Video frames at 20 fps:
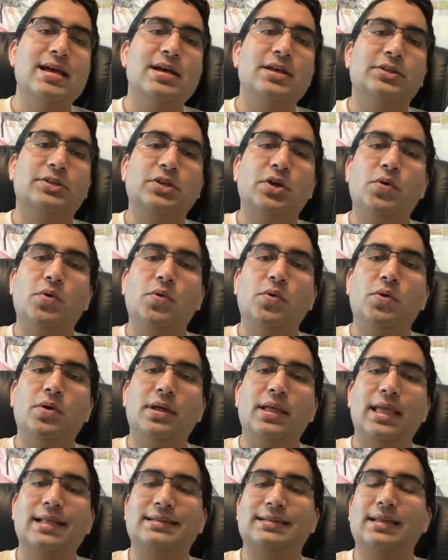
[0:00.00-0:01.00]
So
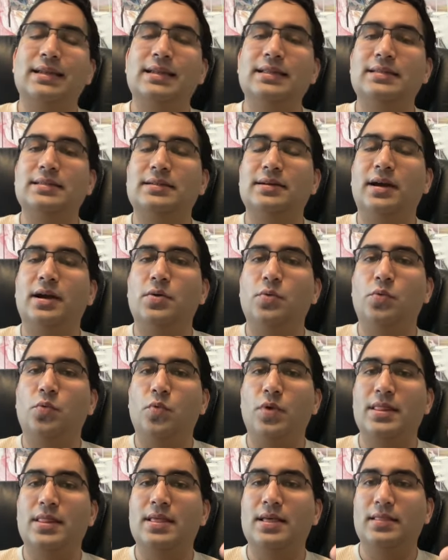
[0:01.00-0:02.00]
it's gonna start
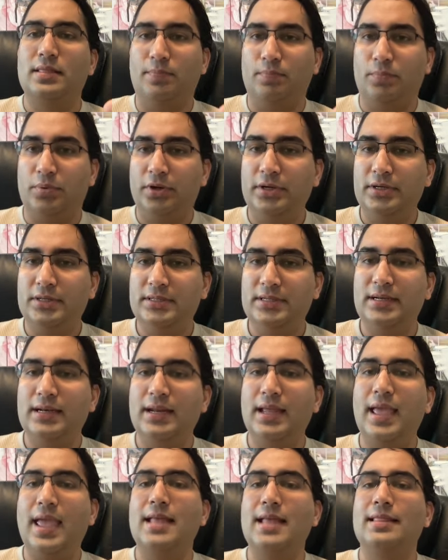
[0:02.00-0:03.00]
with the
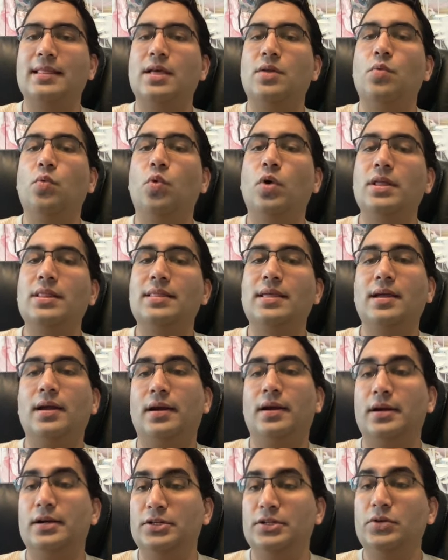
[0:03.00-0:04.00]
person, and then what they
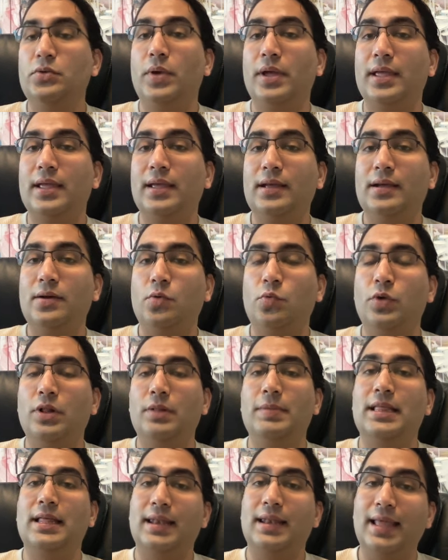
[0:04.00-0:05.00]
are doing will
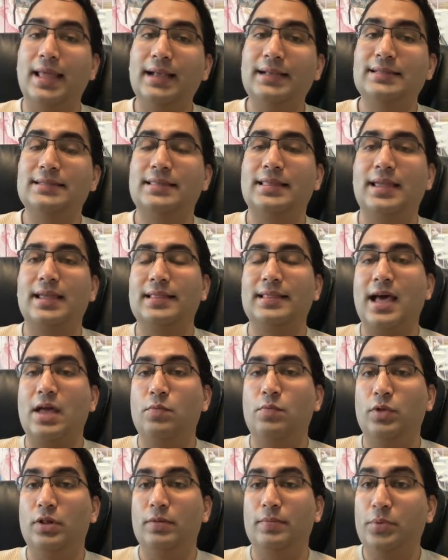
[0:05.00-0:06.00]
be the next thing
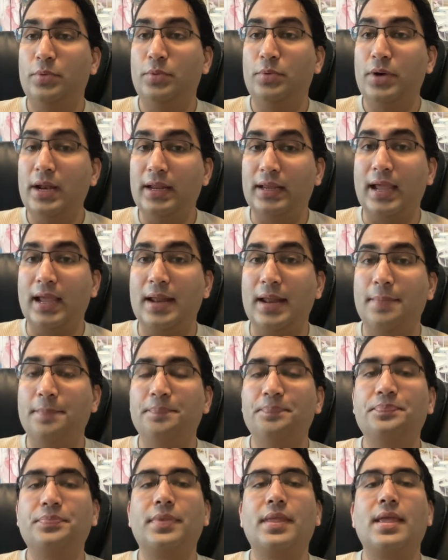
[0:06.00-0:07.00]
that will be the predicate.
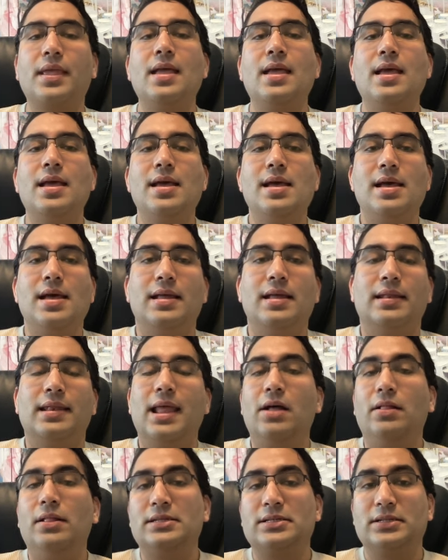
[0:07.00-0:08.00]

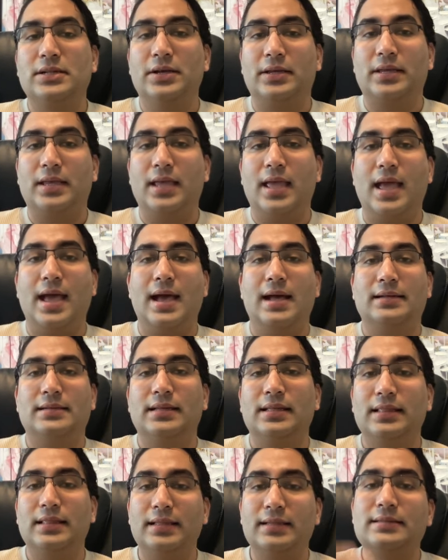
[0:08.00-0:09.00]
Now let's look at
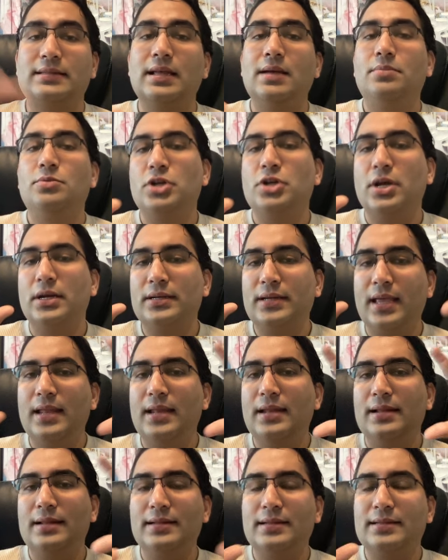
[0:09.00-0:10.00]
the subject
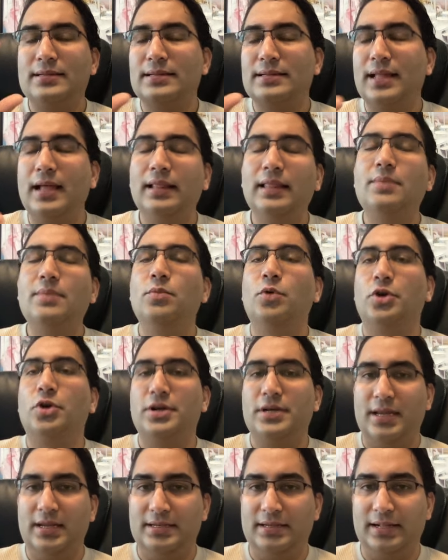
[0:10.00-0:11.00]
in slightly more
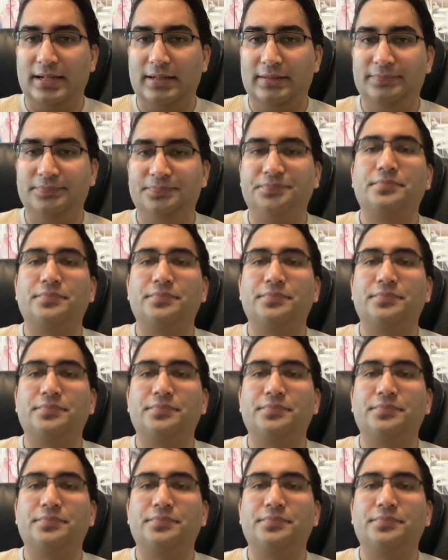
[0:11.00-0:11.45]
detail.